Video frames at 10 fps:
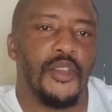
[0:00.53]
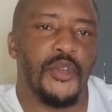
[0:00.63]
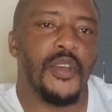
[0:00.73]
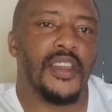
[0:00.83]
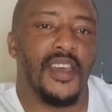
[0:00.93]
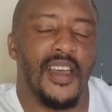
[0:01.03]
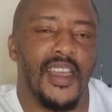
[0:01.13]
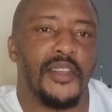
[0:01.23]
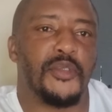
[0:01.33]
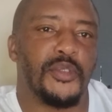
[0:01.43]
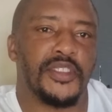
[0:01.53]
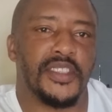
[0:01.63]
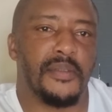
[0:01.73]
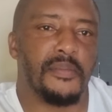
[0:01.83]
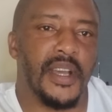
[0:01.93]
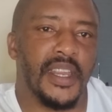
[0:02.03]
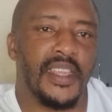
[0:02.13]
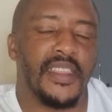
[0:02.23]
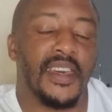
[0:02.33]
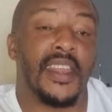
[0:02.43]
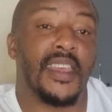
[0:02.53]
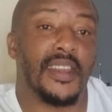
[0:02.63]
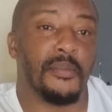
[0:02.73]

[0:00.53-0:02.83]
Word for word: You and I know somebody that had